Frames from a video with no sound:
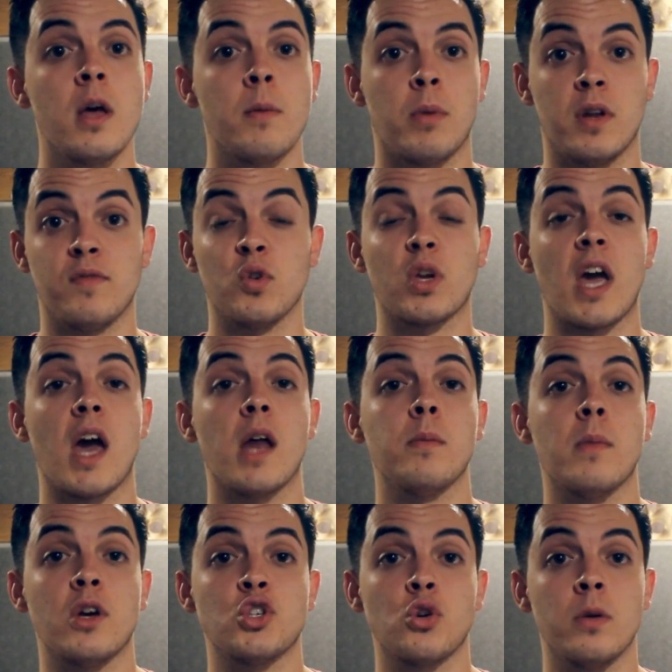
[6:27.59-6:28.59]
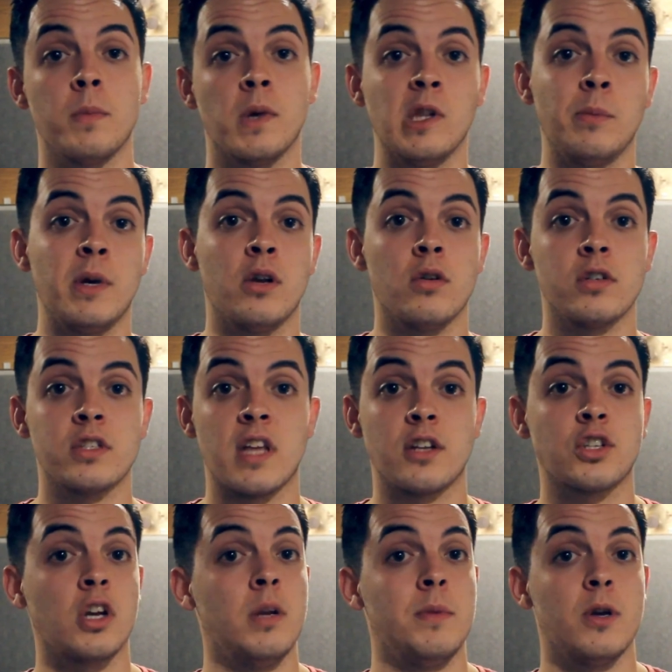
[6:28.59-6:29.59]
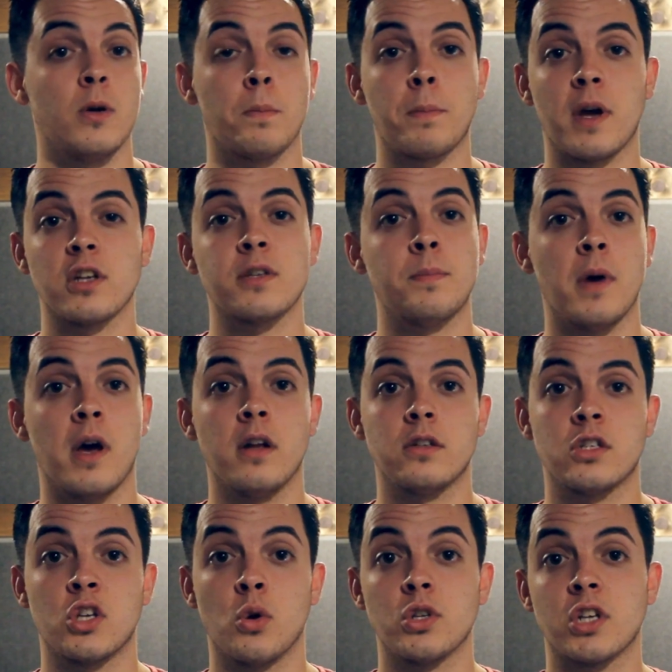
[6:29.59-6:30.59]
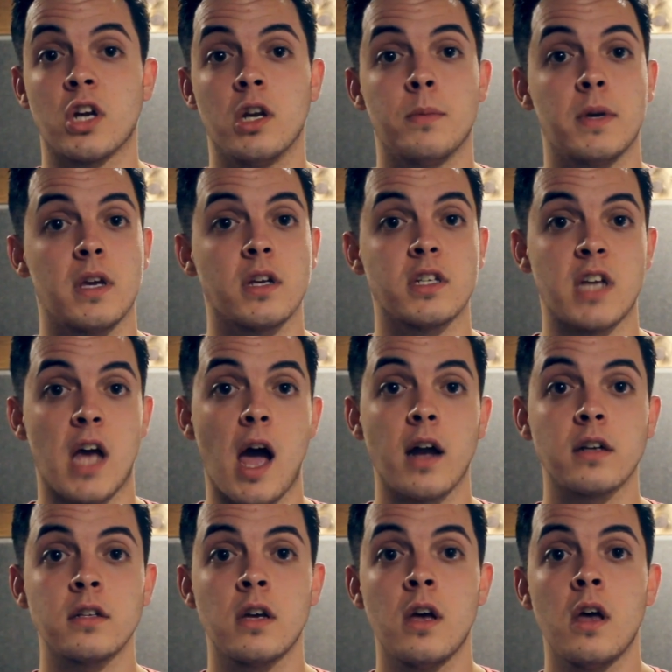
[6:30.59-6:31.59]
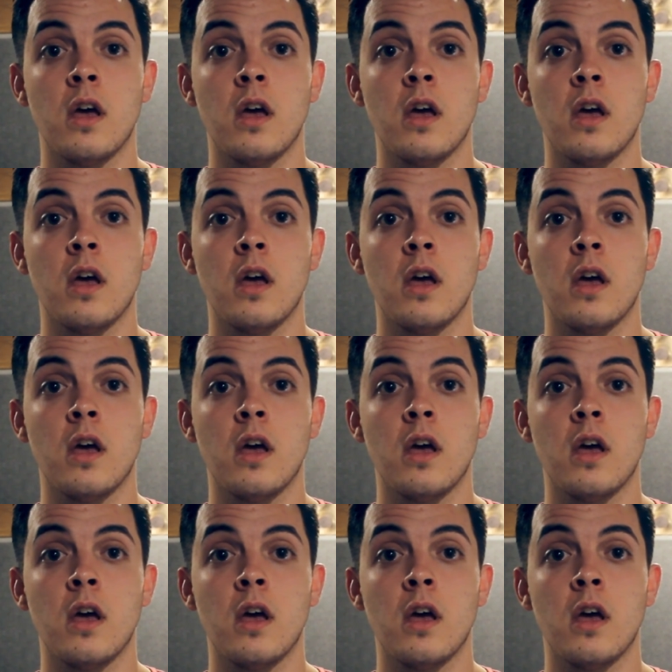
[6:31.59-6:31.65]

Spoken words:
But if you can measure in millimeters, that's going to be your best bet, so it's going to be exact.